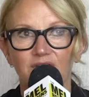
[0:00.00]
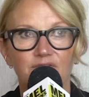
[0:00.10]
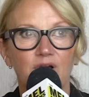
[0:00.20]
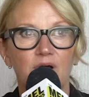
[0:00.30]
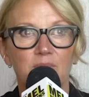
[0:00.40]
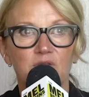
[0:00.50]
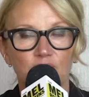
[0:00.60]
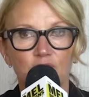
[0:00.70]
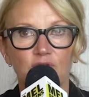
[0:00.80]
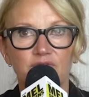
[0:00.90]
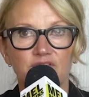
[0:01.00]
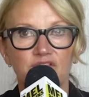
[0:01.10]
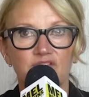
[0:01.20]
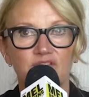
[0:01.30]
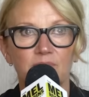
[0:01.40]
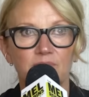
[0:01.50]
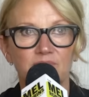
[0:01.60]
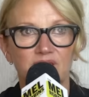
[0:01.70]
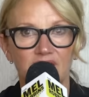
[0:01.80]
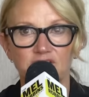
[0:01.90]
from your nervous system
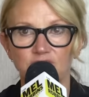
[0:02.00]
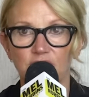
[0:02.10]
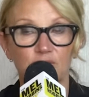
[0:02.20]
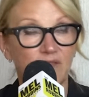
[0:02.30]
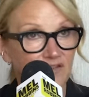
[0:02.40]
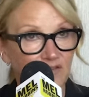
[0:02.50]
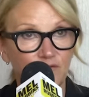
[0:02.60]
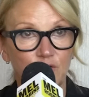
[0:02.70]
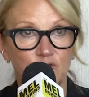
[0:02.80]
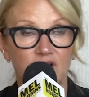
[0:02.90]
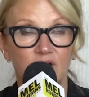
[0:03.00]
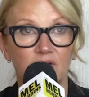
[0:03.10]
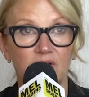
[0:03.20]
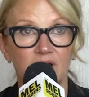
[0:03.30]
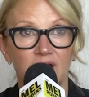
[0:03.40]
getting triggered. That's the first arrow.